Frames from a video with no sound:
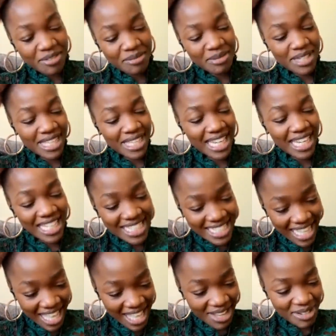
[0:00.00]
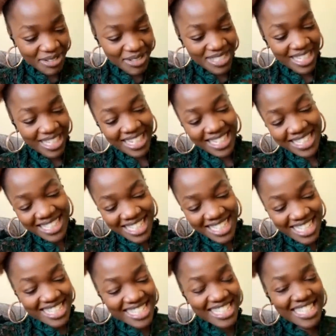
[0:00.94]
2005 tarehe
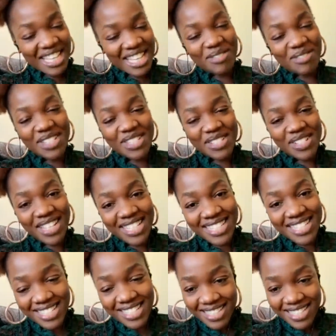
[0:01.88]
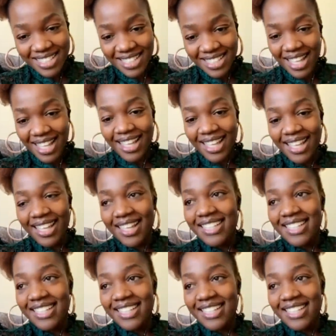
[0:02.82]
26 ya mwezi wa 9.